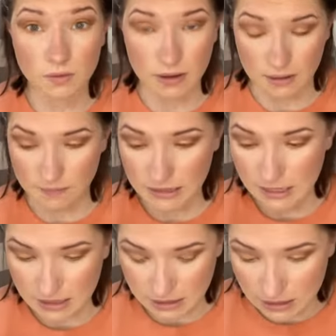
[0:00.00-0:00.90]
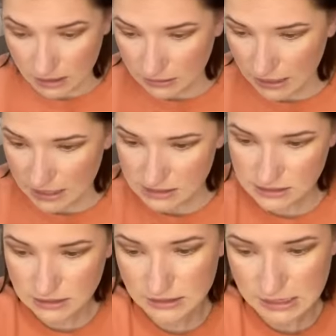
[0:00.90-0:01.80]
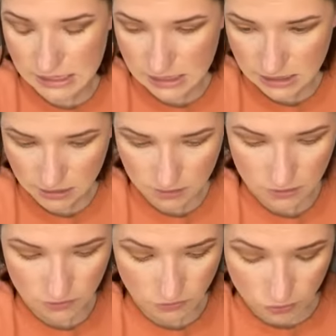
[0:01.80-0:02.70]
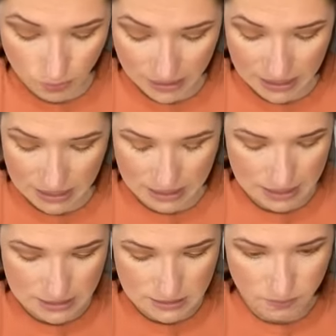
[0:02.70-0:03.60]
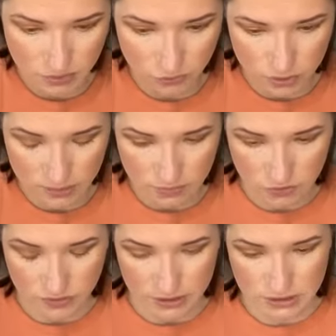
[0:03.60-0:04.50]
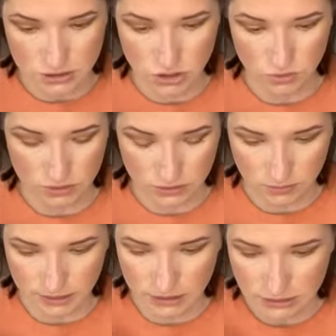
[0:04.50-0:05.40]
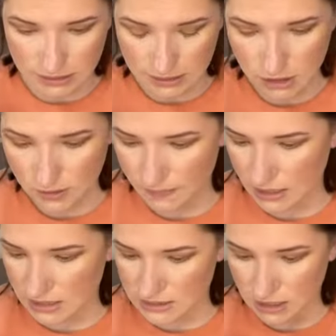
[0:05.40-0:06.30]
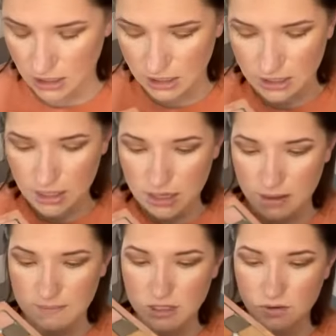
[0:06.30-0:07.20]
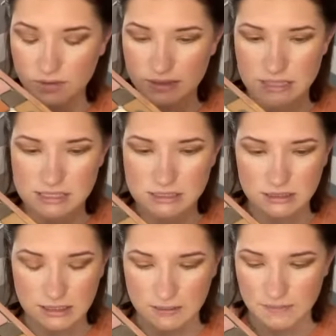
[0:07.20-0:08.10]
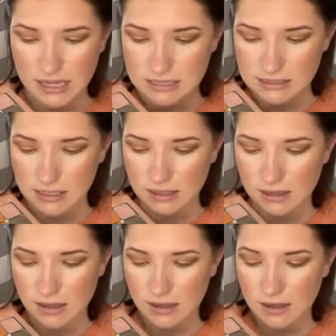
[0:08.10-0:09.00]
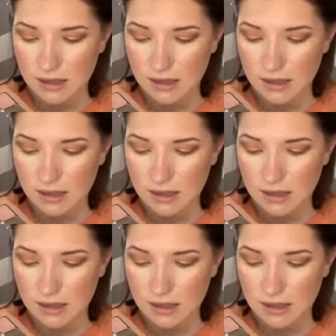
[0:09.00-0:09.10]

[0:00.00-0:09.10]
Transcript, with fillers: Okay, then lastly, for my eyes, before I move on to a little bit of liner and mascara, I'm going to go with this Glamazing.